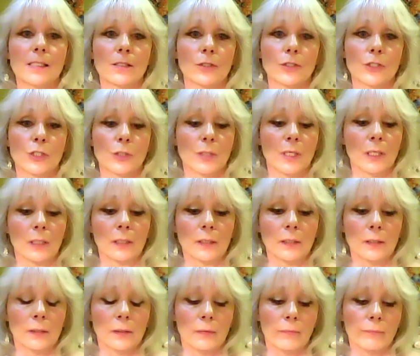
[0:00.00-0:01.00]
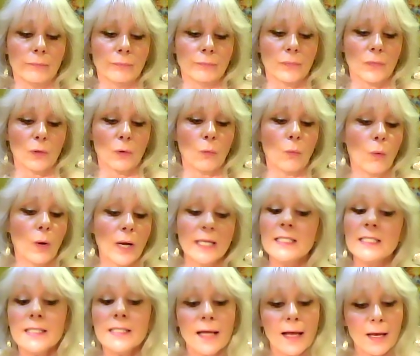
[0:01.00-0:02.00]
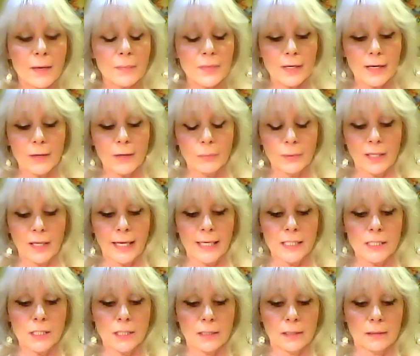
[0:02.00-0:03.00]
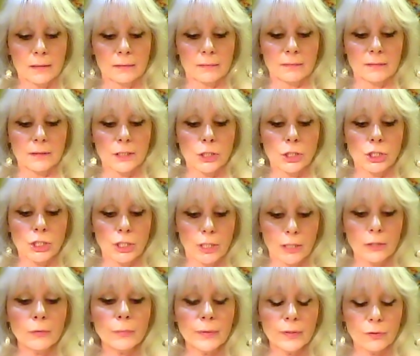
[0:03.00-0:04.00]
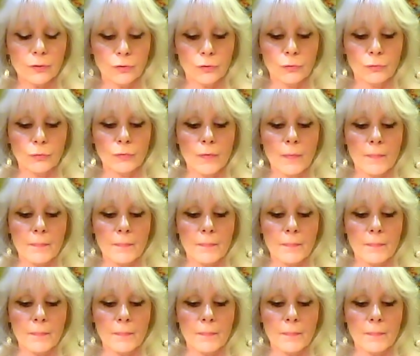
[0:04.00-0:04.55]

There's one time that I would like to share with you,